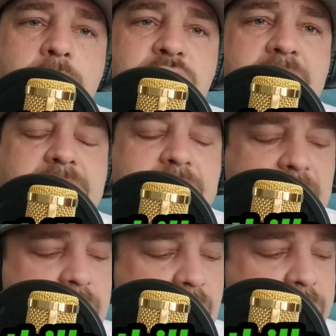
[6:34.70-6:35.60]
Chase. Did
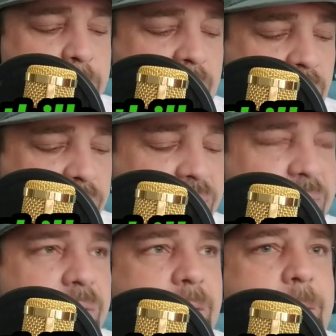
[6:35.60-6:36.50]
they not? The
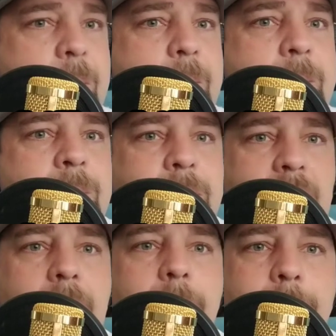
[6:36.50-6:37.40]
Bengals?
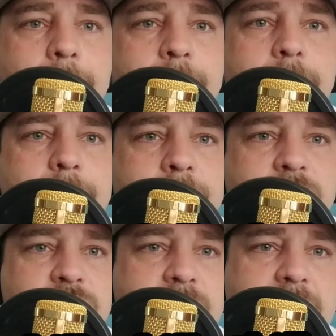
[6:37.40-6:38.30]
Yeah,
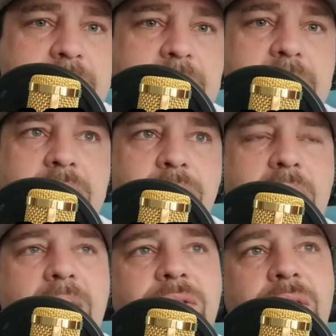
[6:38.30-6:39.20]
pretty sure they did. So
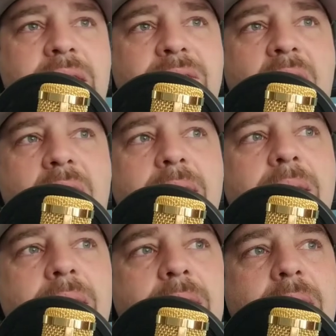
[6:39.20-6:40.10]
yeah, so he's got
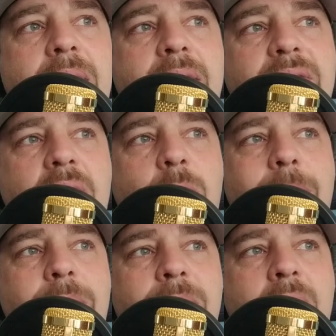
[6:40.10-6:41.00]
a
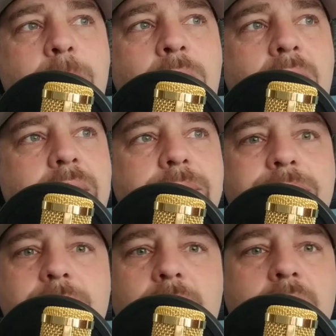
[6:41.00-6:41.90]
weapon there, but
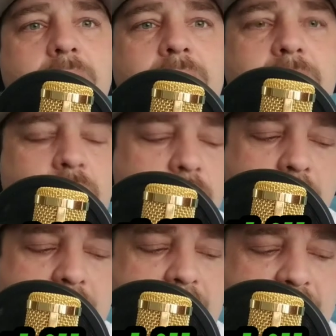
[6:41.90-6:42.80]

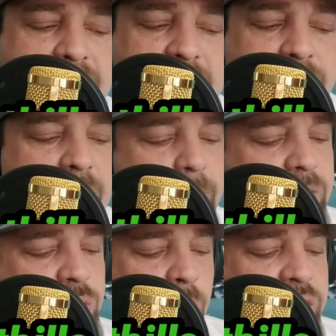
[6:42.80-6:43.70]
I still very
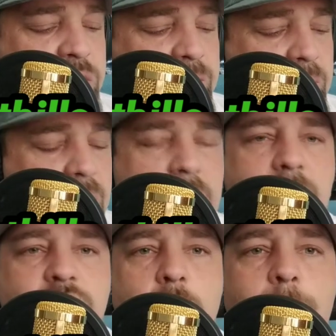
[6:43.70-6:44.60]
much question
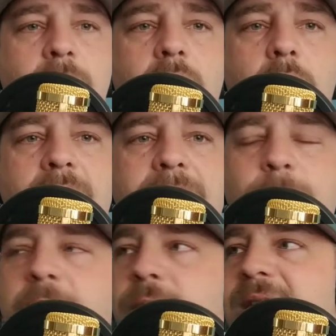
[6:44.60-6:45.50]
Joe Burrow
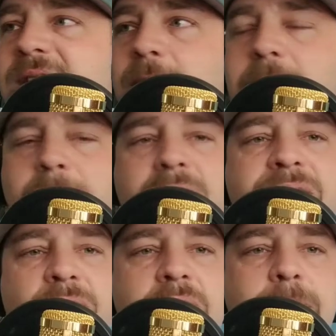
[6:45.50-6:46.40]
and whether he's going to be able to
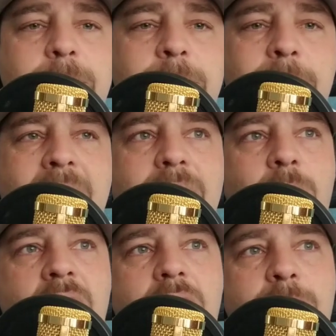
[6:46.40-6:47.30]
fully be
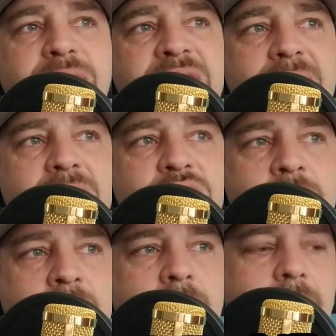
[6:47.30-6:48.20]
back 100% this
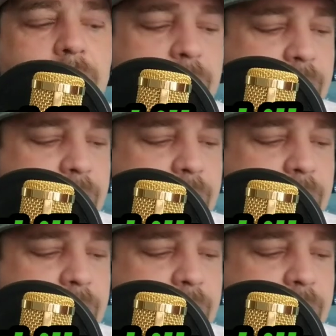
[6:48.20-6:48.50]
year.